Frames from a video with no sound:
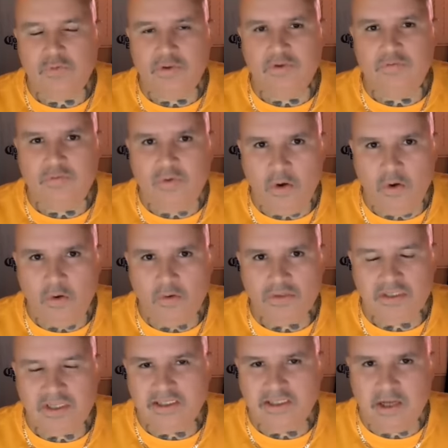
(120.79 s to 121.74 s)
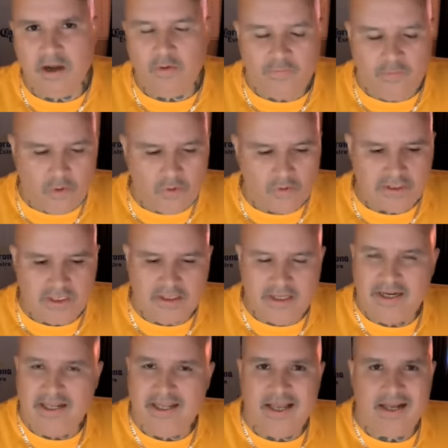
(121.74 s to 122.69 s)
for the phones, the cell phones. And
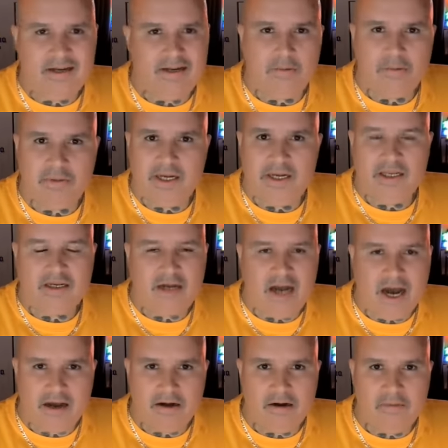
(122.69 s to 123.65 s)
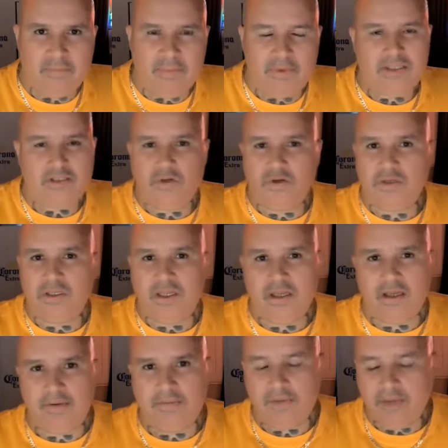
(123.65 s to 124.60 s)
then he ended up getting caught up and they took
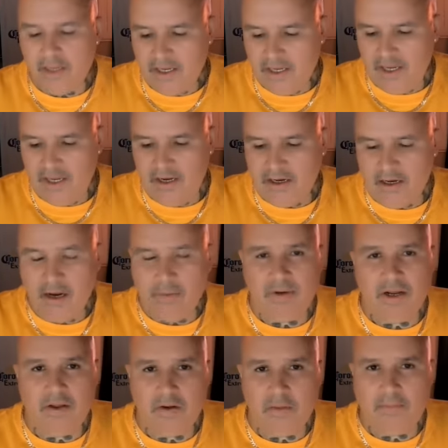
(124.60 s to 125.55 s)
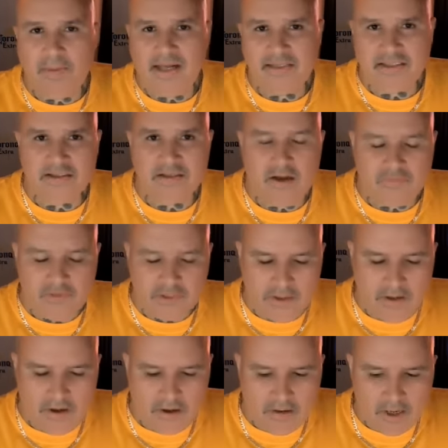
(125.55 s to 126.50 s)
him and a couple other paisas off the
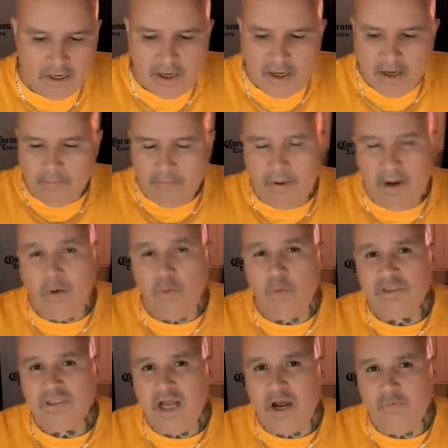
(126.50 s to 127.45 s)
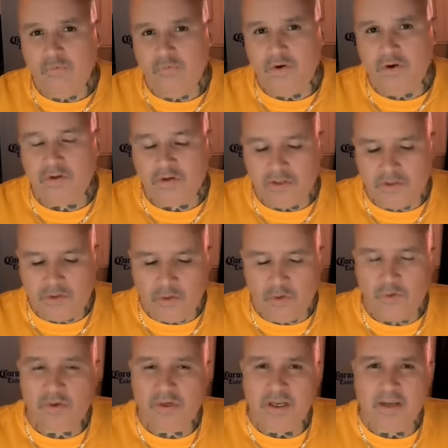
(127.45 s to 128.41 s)
yard. But without further
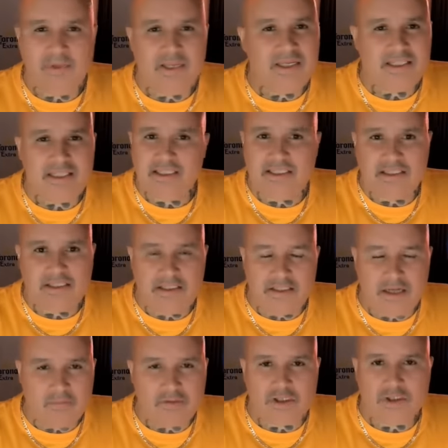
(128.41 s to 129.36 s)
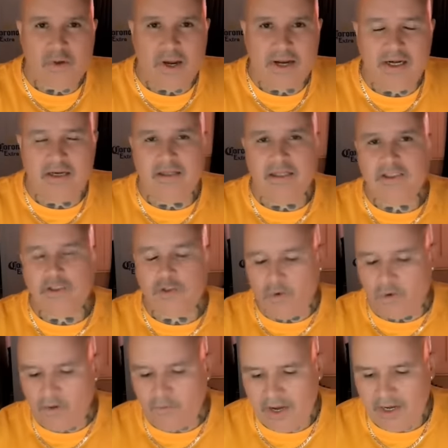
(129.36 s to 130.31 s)
ado, let me just jump straight into this
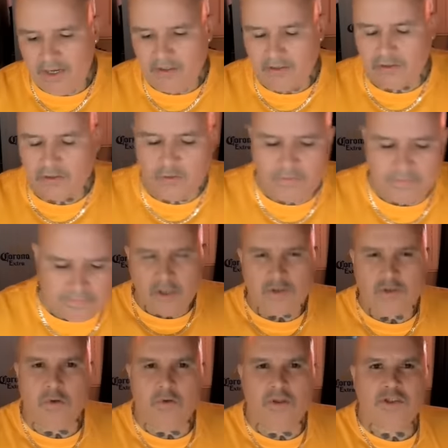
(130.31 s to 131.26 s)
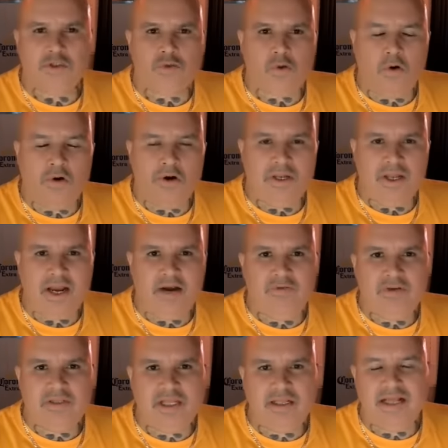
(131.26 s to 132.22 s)
story right here. So, so this story,
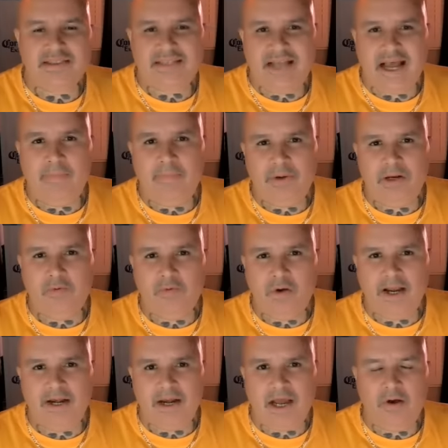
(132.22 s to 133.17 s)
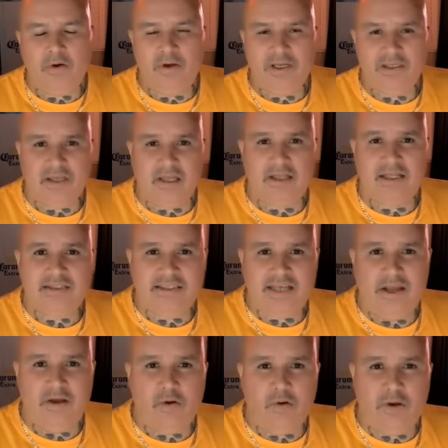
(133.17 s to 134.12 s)
everything that's happening right now is on the
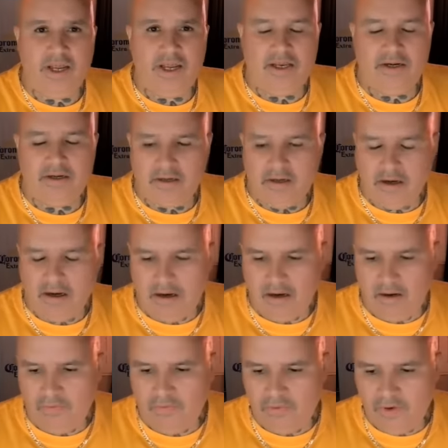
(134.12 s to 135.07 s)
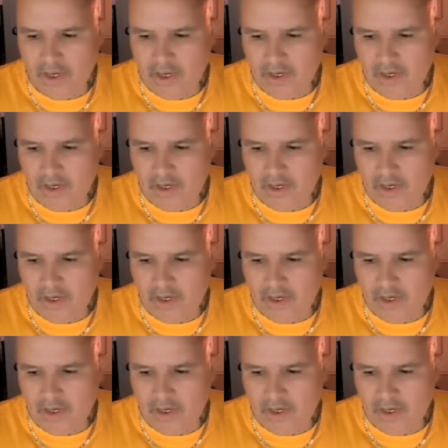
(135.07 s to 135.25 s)
tail end of